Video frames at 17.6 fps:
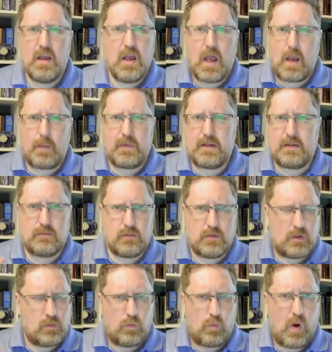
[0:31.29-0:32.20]
I mean,
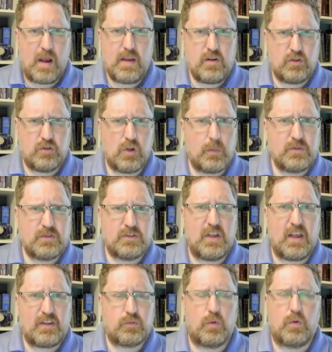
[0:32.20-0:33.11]
why are you so
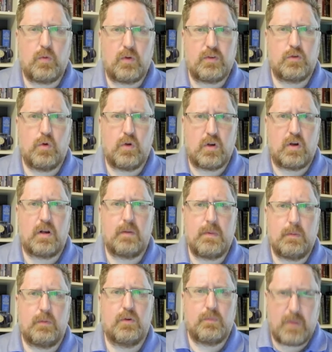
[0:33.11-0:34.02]
obsessed with what's going on in
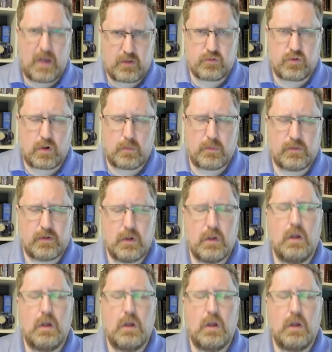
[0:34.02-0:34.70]
people's bedrooms?